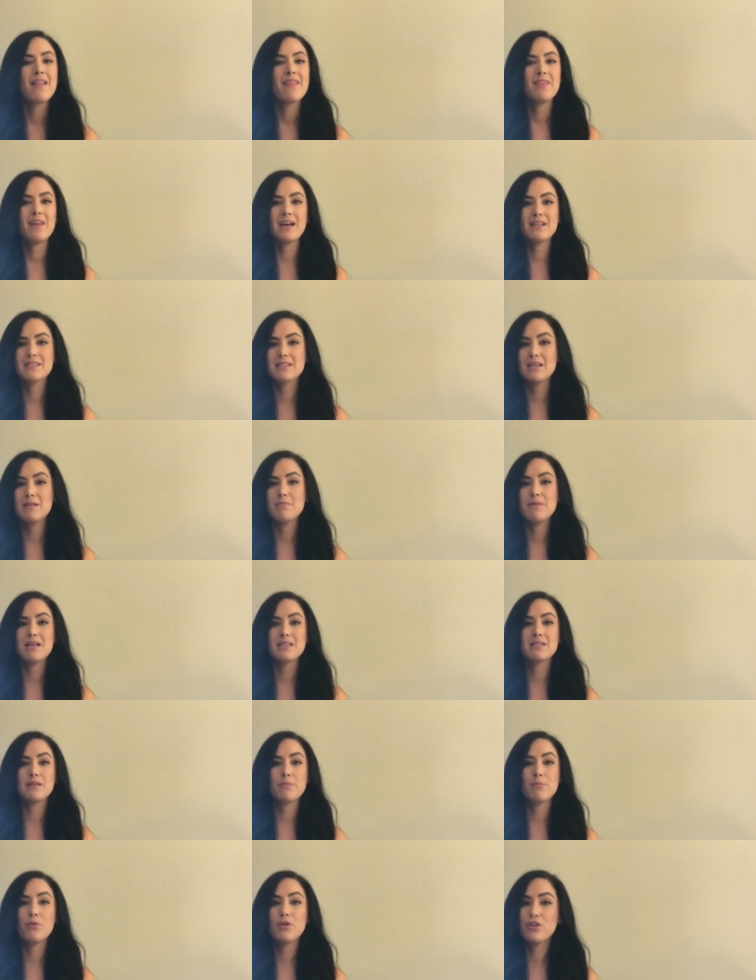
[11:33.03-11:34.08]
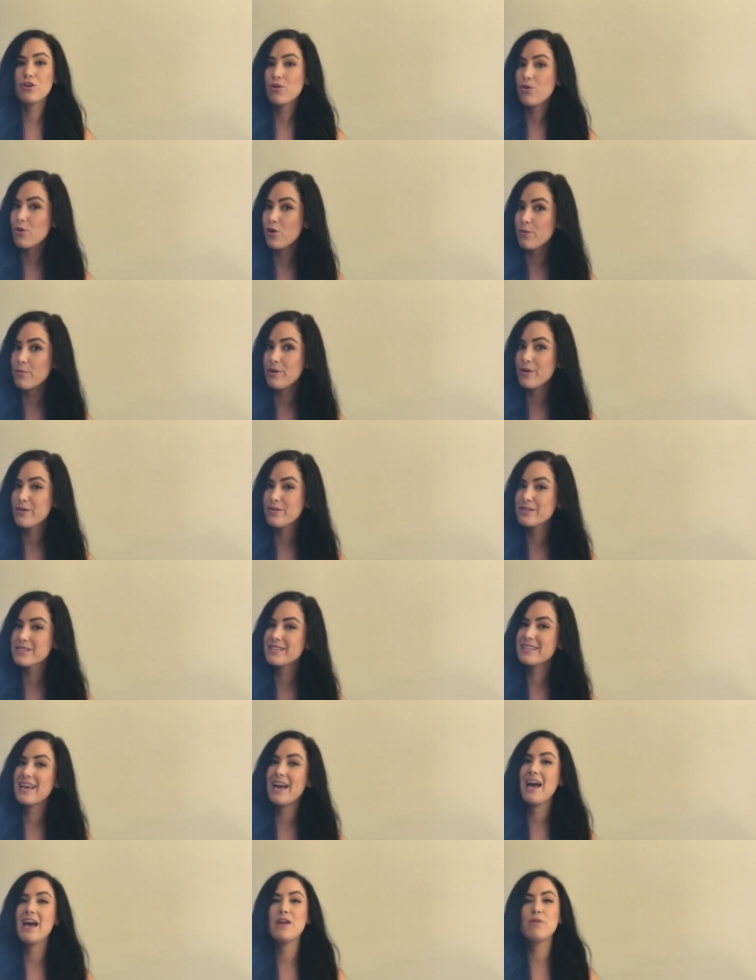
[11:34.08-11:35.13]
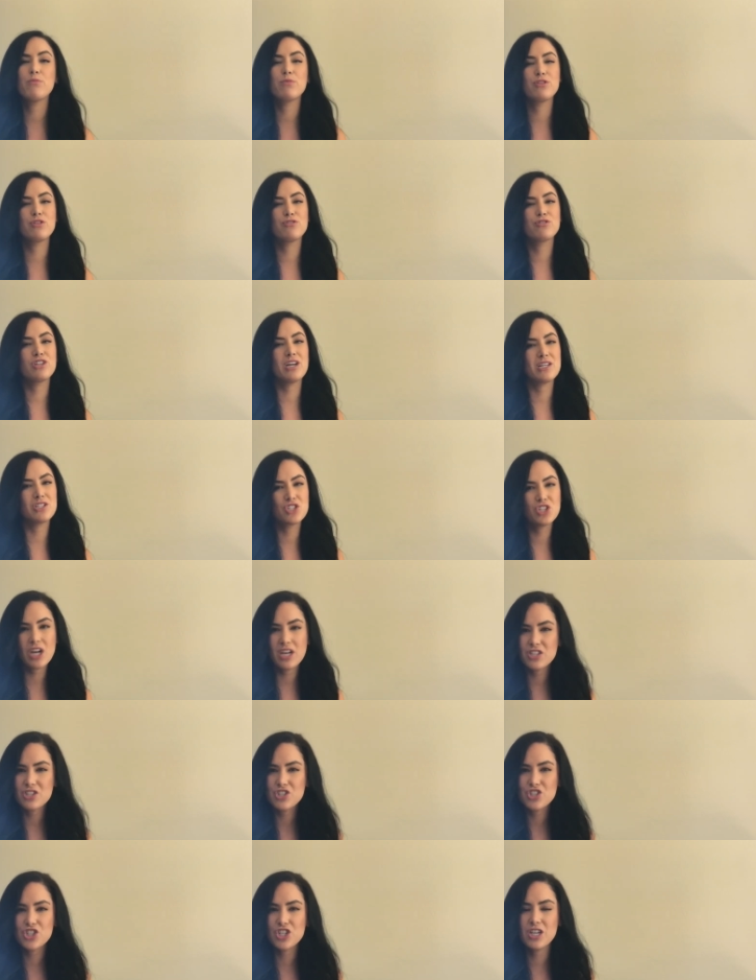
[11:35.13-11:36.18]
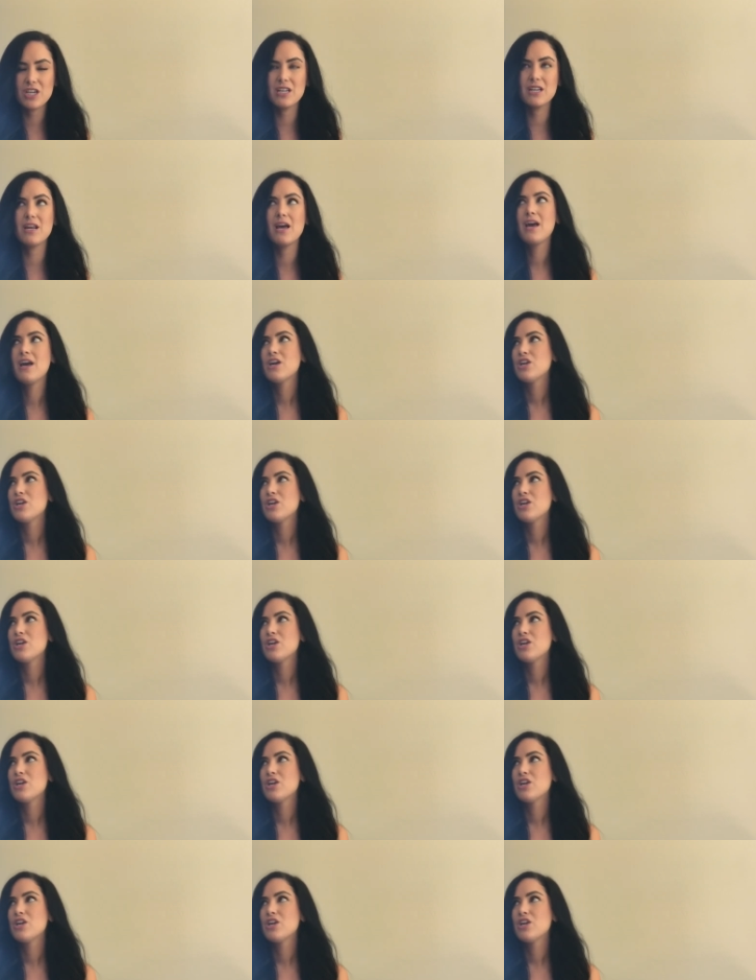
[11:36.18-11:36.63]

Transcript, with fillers: that's going to mess up with your hormones again, with your digestion,